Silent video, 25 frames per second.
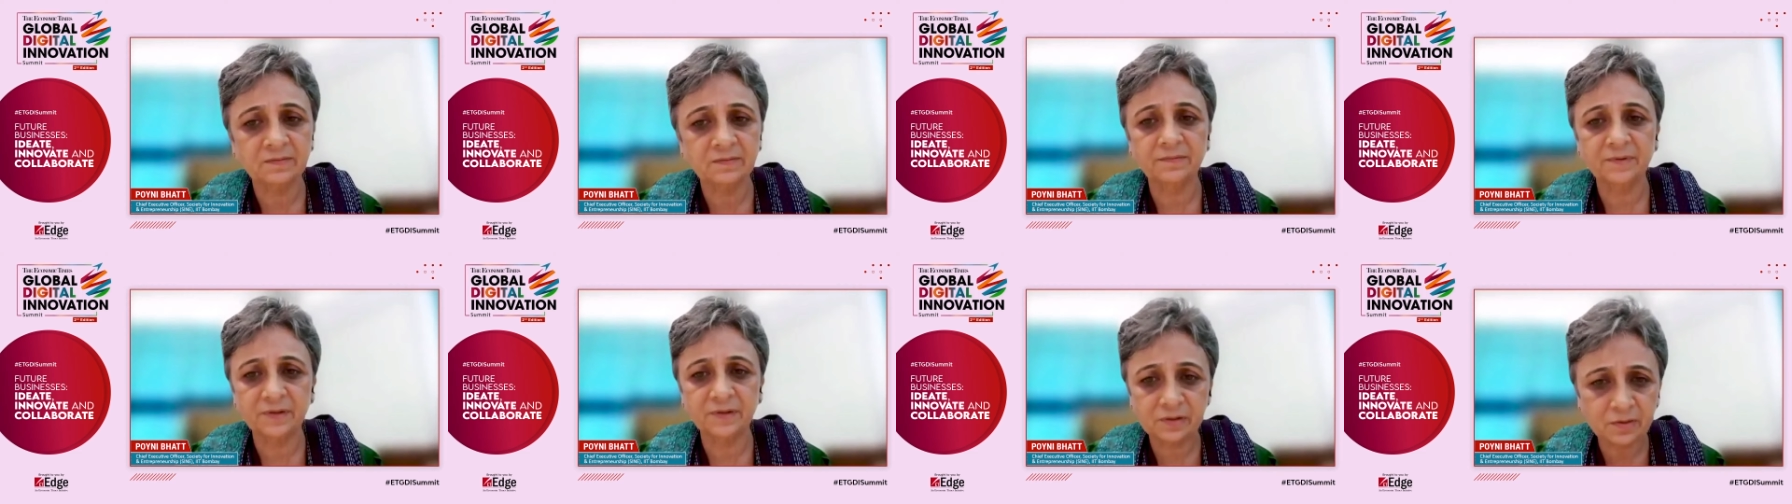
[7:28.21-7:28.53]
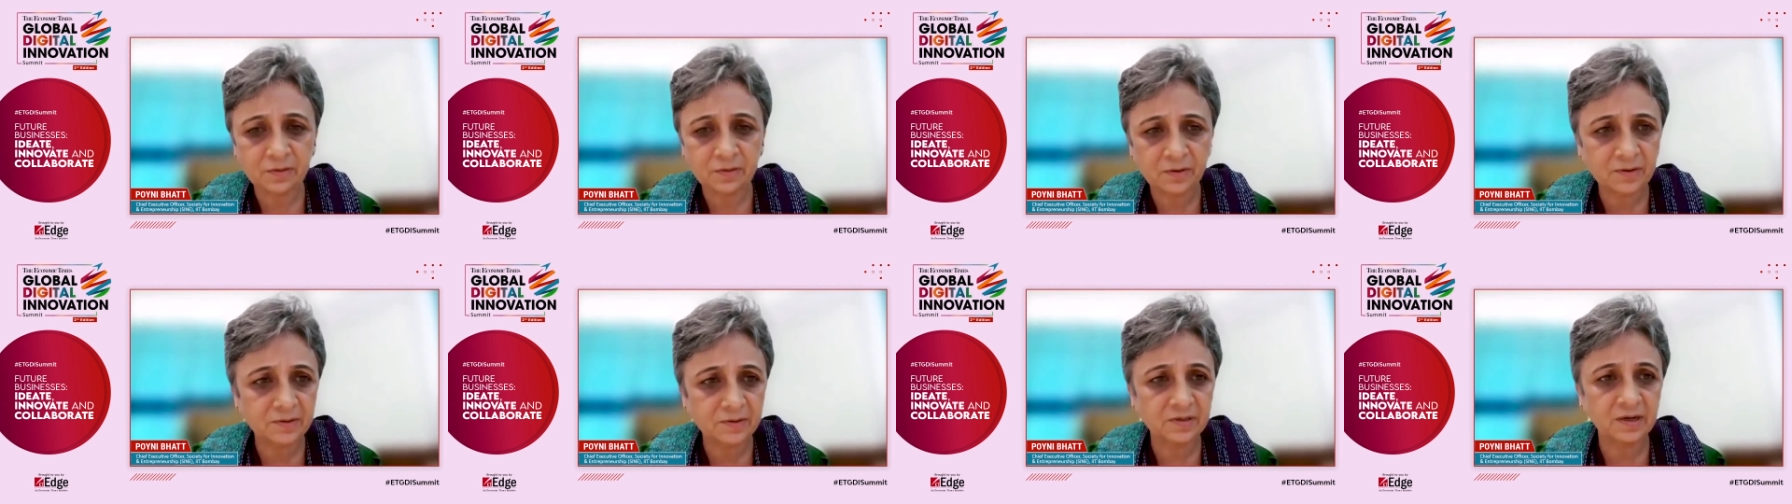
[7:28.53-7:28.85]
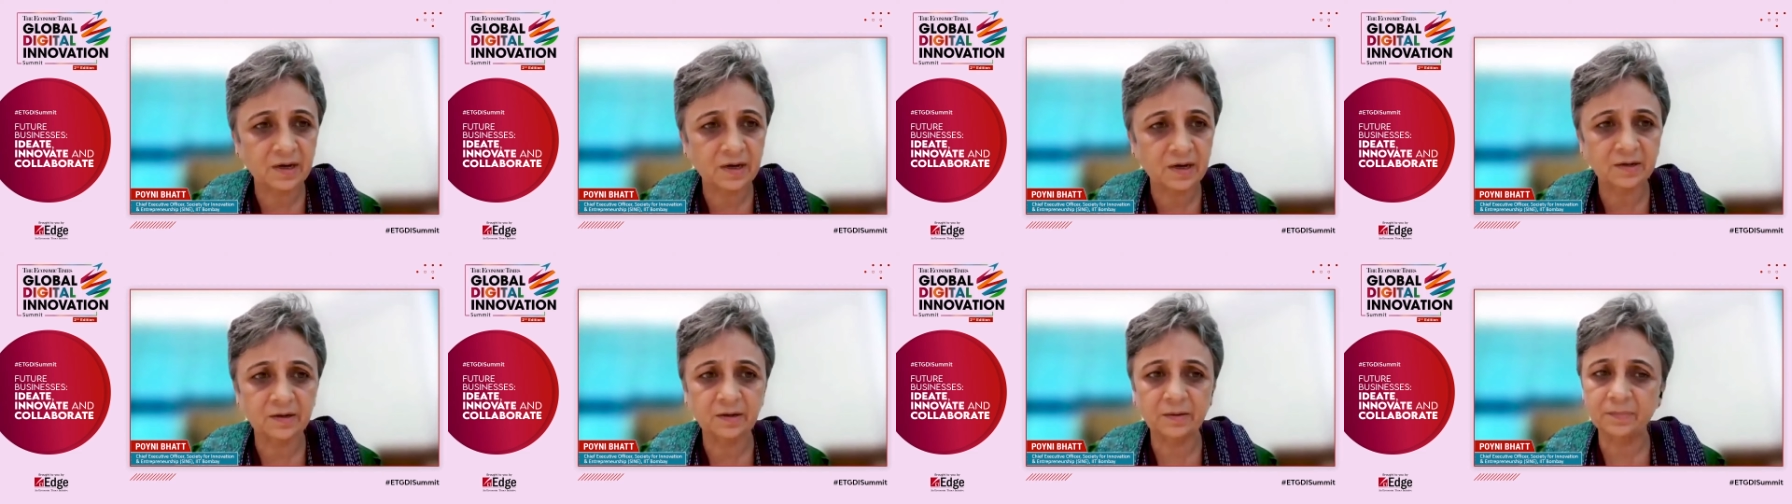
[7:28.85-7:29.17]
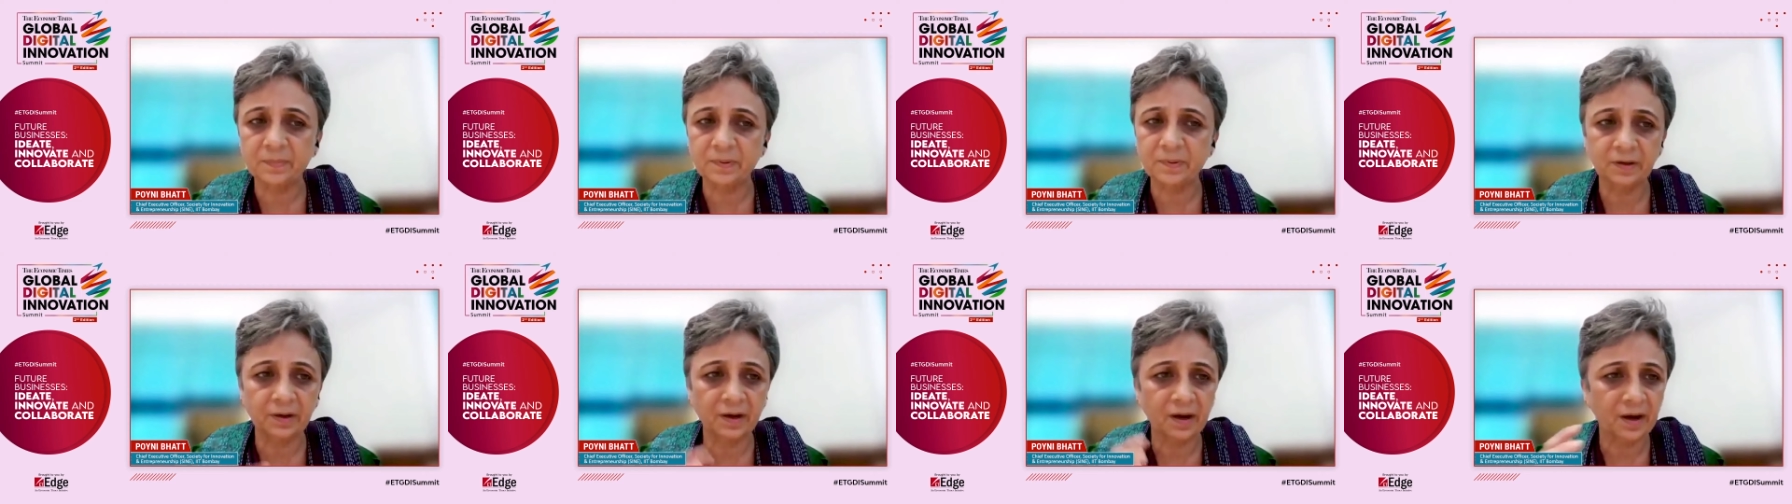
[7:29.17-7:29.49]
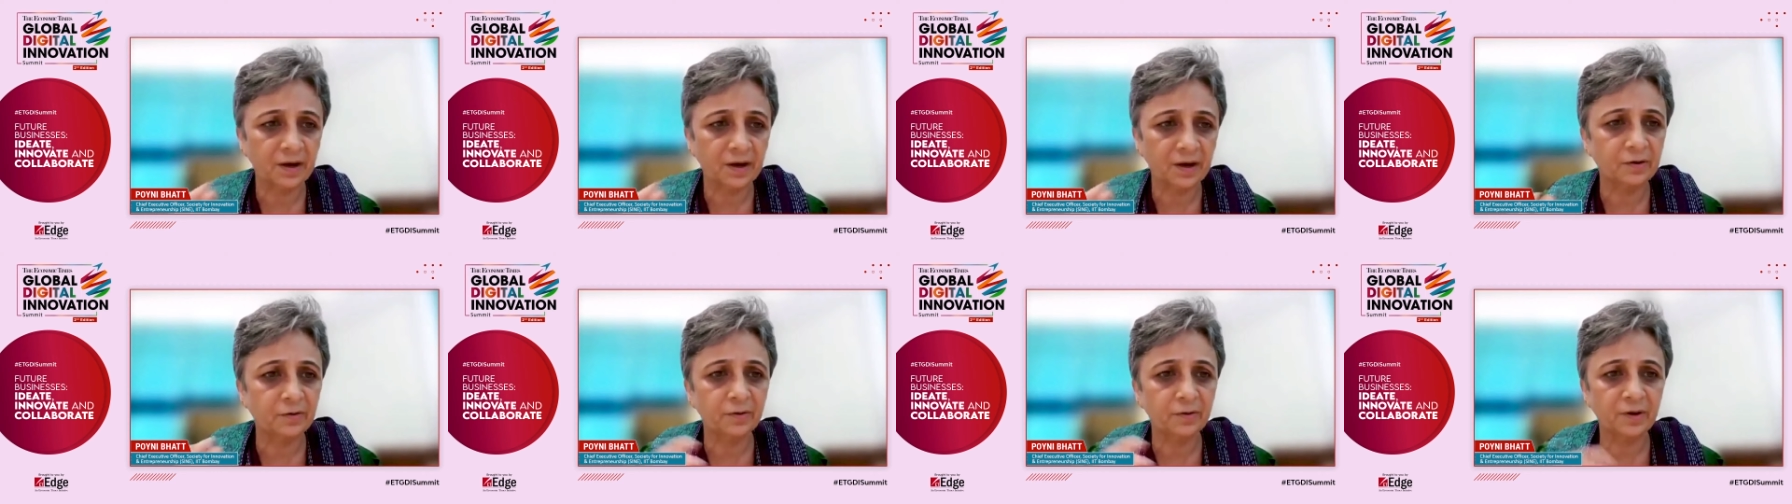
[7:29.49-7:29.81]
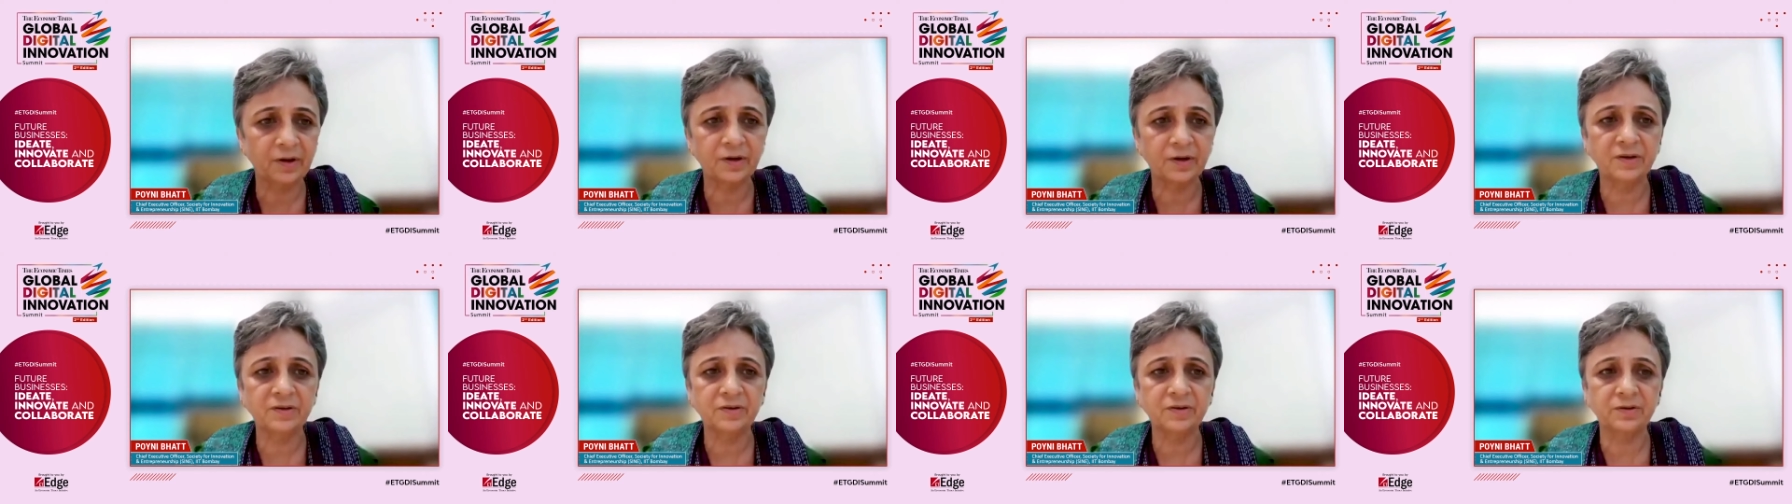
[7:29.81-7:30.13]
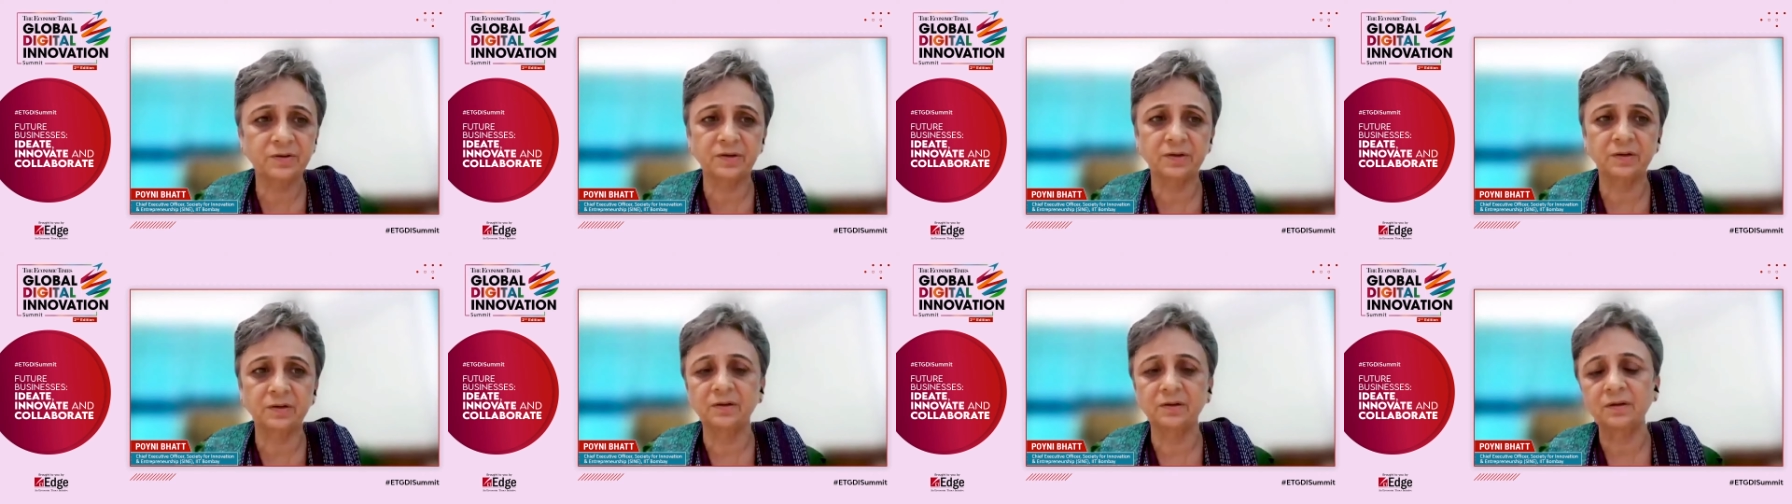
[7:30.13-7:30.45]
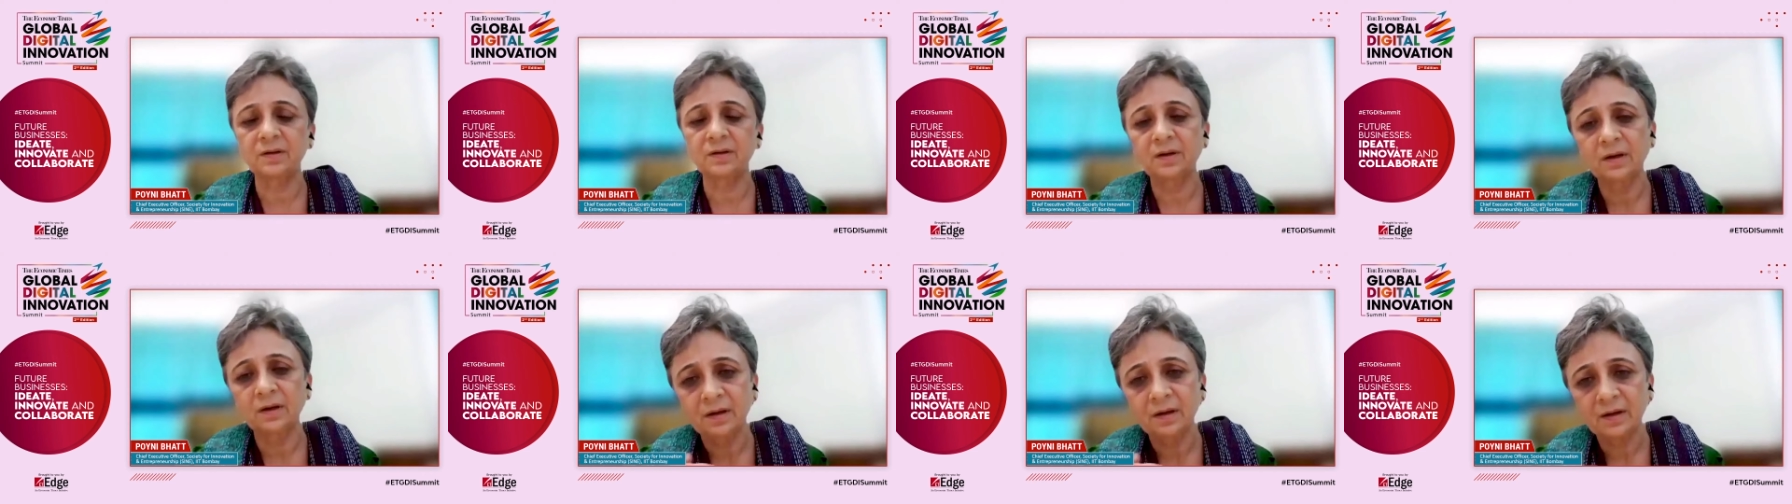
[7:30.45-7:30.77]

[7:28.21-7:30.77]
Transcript: We saw startup in education,